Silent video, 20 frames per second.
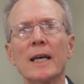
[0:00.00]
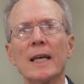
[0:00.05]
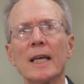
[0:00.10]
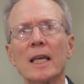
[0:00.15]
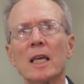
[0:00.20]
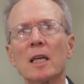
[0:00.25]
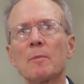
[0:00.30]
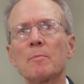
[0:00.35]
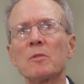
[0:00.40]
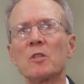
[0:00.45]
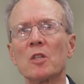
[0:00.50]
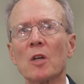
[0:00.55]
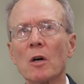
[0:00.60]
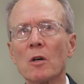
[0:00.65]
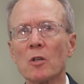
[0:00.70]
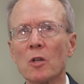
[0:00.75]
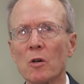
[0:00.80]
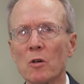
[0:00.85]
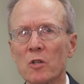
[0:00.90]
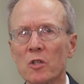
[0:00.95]
Kim
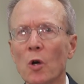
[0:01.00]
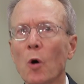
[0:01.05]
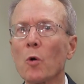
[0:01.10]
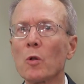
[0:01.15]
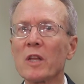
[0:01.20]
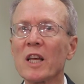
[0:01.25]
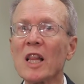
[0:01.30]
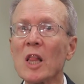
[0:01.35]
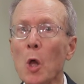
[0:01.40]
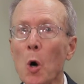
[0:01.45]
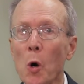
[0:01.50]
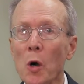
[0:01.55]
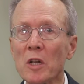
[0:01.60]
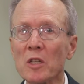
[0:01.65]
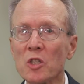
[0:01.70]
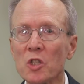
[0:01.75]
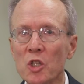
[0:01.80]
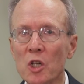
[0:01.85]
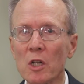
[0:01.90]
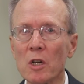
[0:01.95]
Sung-do's Holy
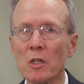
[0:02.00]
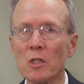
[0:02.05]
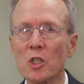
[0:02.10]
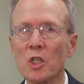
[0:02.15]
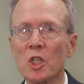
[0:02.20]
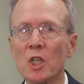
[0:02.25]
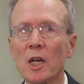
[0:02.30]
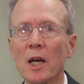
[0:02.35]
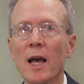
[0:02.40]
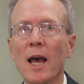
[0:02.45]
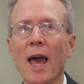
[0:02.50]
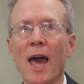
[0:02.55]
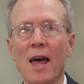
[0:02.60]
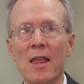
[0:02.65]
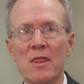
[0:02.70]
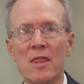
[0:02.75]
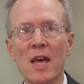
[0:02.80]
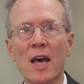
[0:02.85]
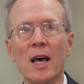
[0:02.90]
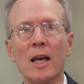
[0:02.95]
Lord Church
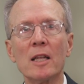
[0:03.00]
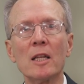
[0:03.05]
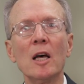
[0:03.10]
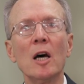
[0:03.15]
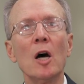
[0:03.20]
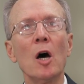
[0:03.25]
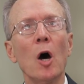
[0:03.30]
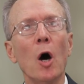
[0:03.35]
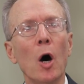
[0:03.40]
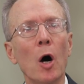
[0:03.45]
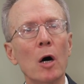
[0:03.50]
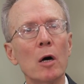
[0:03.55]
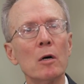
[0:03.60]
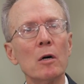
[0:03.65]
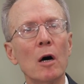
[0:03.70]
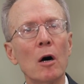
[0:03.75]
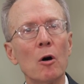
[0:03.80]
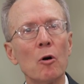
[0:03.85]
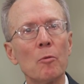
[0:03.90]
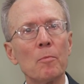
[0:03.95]
and then Ho
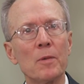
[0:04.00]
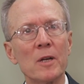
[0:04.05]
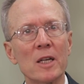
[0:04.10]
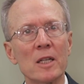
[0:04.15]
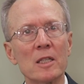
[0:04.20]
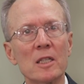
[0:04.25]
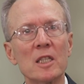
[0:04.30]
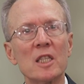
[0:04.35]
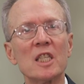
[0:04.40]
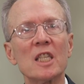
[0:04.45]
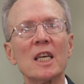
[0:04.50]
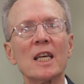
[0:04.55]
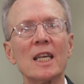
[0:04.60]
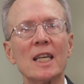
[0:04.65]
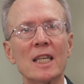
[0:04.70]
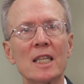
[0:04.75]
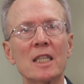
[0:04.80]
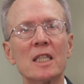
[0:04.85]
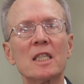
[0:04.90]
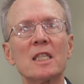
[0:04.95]
Ho Bin's
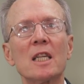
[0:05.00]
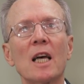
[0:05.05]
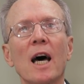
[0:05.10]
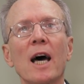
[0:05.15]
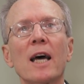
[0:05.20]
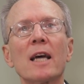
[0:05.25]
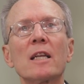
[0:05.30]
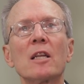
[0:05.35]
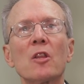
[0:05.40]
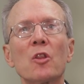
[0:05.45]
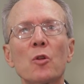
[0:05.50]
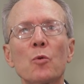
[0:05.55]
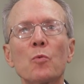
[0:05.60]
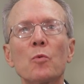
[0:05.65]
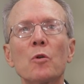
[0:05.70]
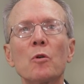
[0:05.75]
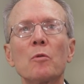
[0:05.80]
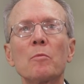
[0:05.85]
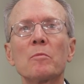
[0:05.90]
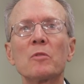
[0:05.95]
Inside the
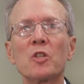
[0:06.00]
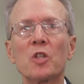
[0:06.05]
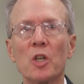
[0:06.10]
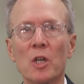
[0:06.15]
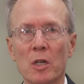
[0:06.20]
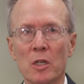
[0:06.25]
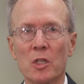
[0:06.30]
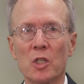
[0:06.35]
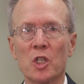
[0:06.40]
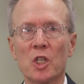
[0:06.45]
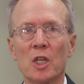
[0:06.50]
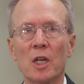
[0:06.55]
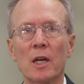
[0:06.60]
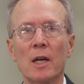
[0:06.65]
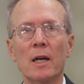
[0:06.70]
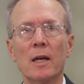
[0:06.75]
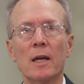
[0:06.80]
Womb Church.